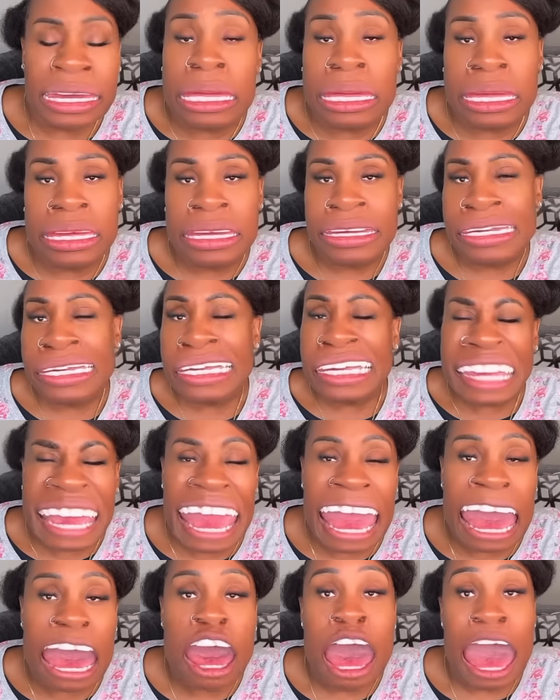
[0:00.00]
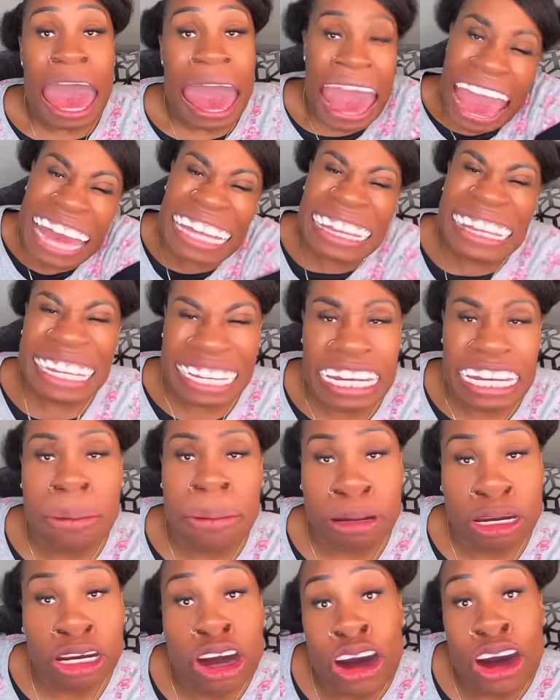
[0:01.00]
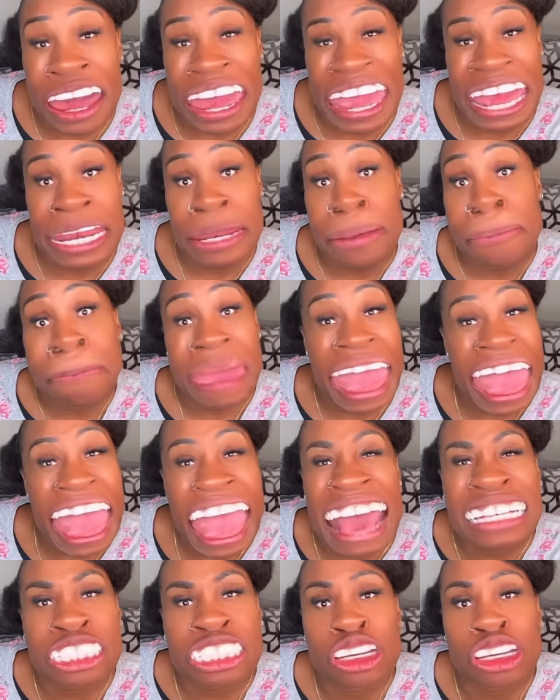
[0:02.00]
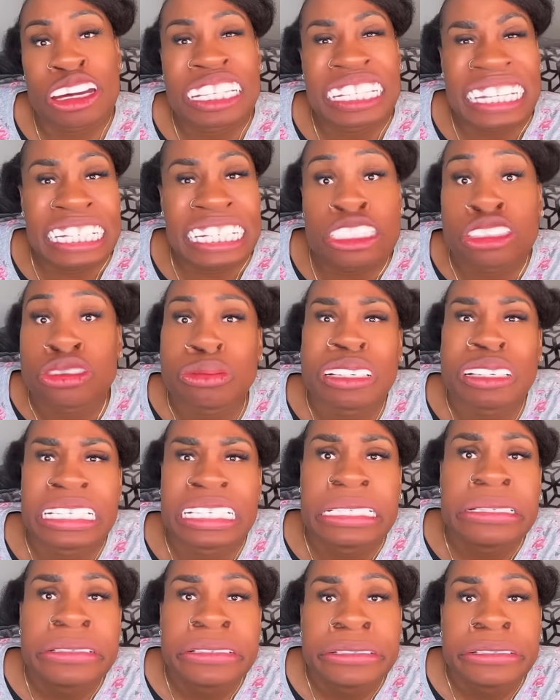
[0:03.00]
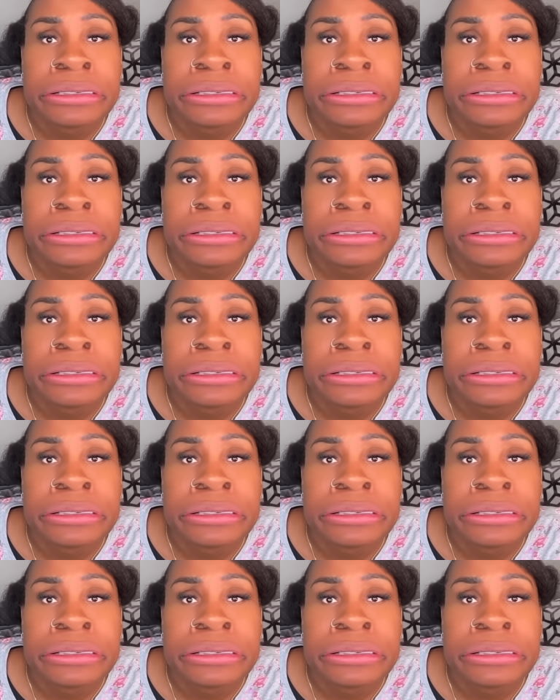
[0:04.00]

Yeah, I think I'm gonna go ahead and pass on this one.